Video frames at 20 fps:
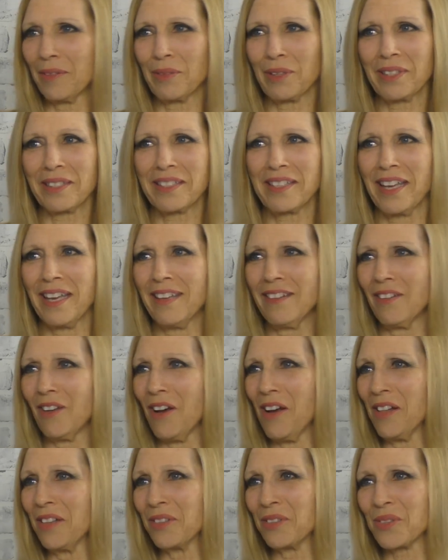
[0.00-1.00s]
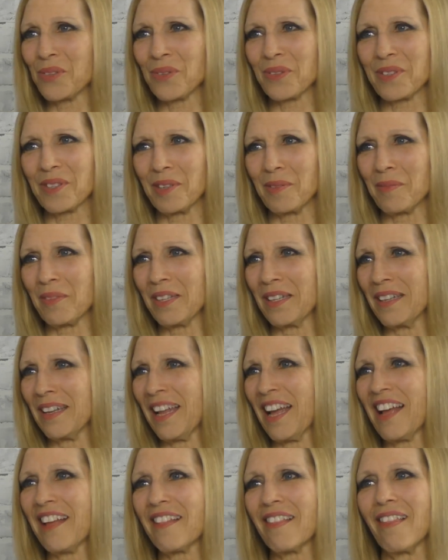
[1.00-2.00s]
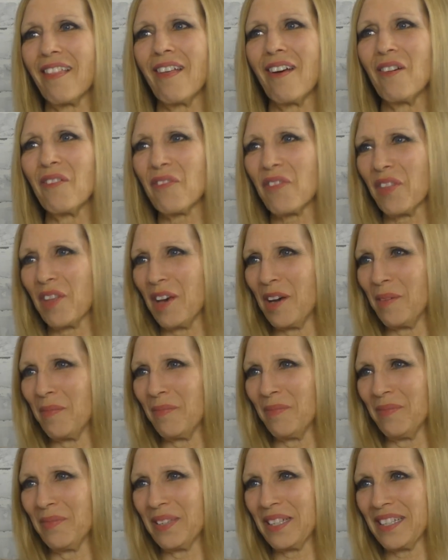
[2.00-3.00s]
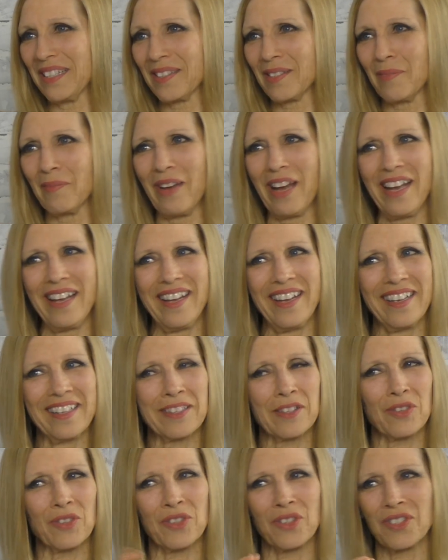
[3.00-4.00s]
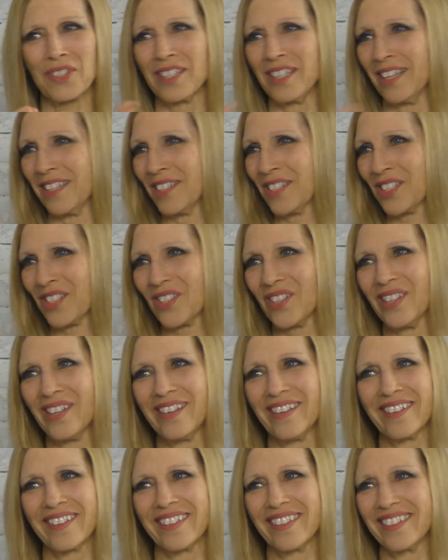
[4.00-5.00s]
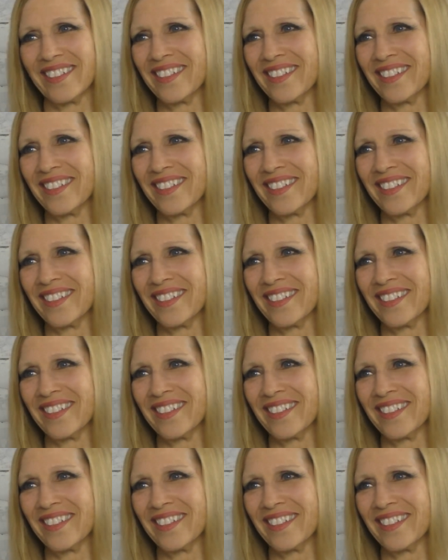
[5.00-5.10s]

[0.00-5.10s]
they were like $10 or something, and I love them because my hands are just not strong.